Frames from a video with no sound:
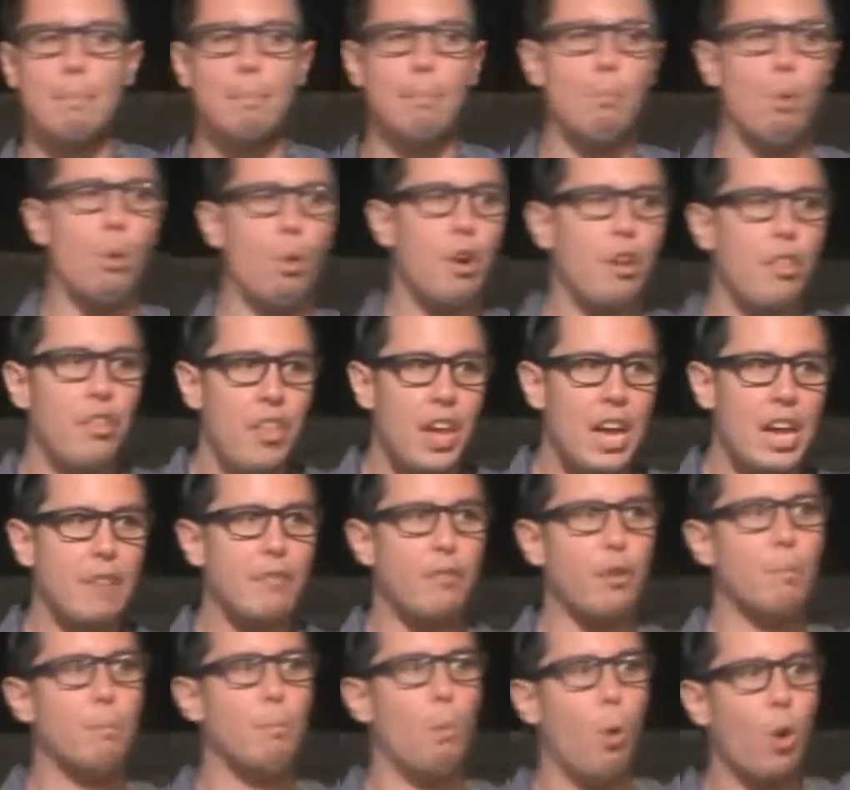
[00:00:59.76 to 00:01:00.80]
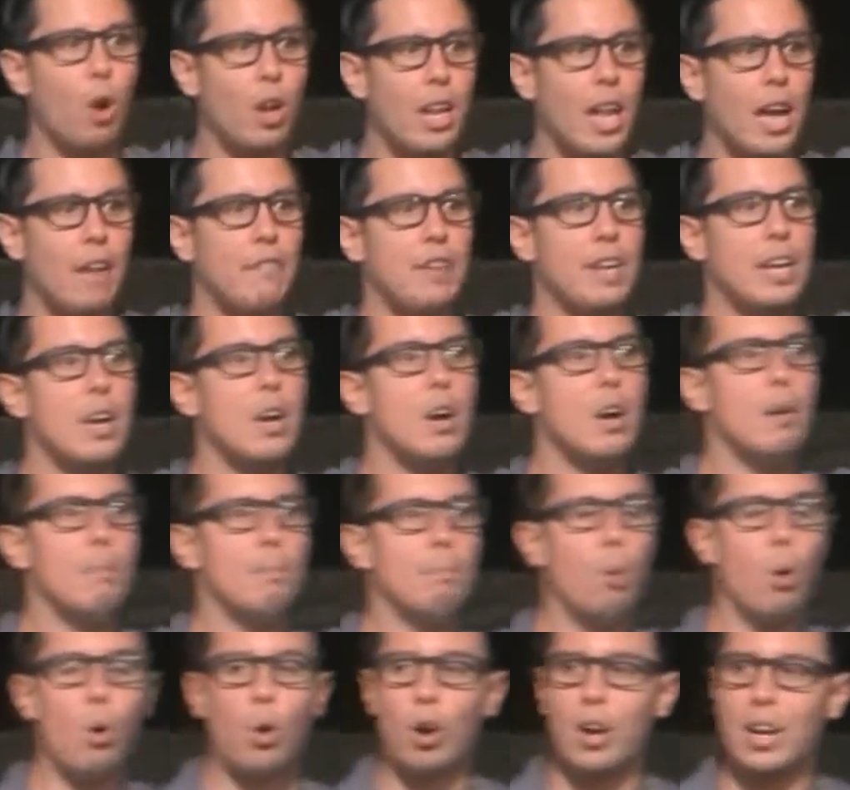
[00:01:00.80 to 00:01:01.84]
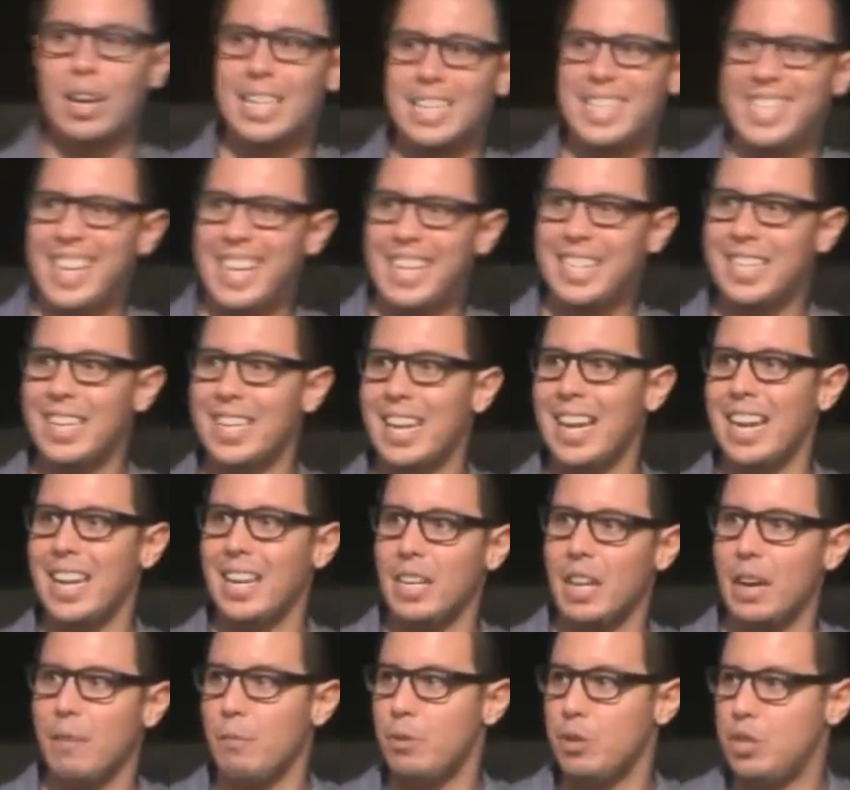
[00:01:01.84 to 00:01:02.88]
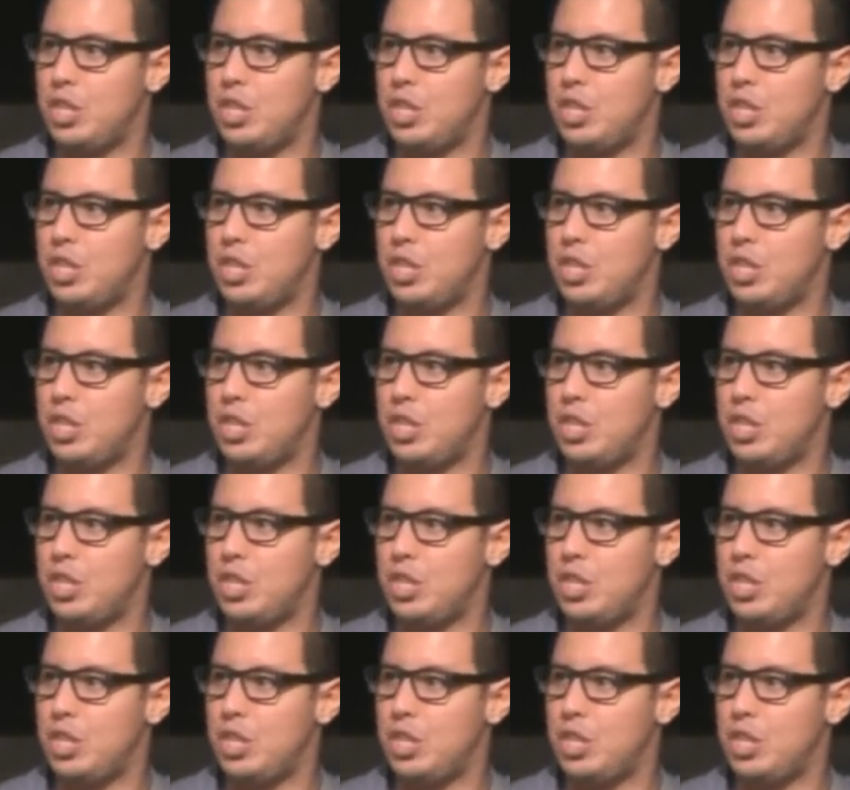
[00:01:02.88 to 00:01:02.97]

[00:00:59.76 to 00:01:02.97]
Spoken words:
more thankful, more loving, more addicted and in love with